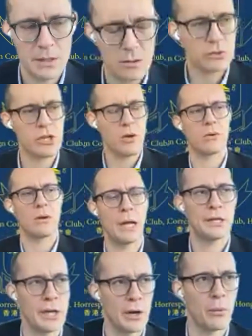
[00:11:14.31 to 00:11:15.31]
So,
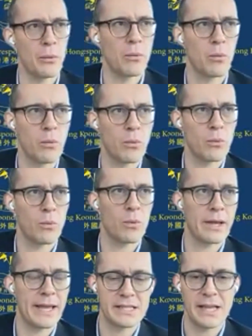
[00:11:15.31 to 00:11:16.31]

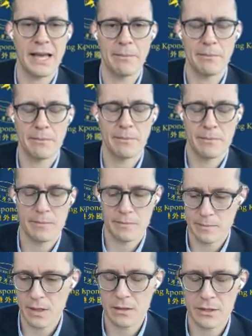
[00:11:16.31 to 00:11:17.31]
against that,
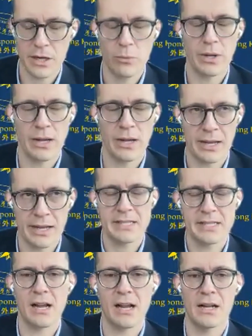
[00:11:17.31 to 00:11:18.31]

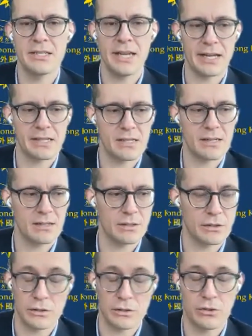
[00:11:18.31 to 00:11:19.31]
against that context,
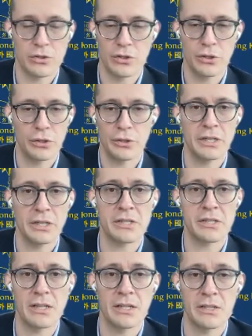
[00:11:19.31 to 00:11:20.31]
is
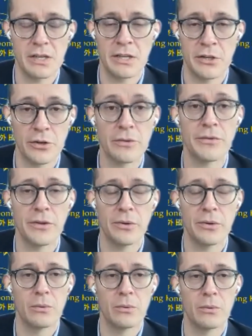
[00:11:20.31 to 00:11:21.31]
in your
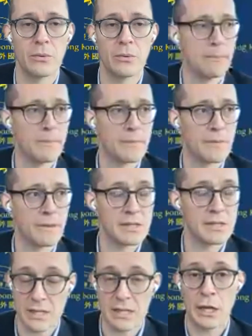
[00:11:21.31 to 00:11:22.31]
view,
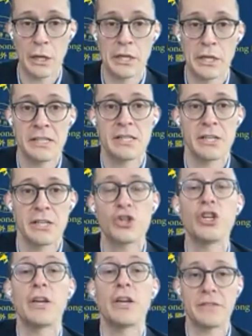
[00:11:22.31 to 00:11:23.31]
is this
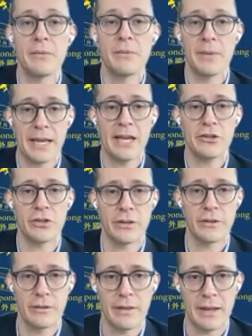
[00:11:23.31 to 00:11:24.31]
shift to
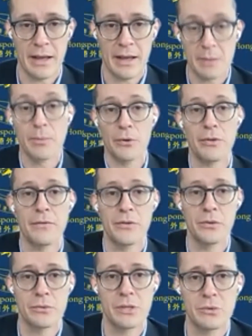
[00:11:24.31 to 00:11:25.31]
mitigation that I think both of
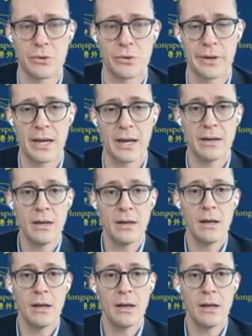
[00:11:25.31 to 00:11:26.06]
you seem to agree on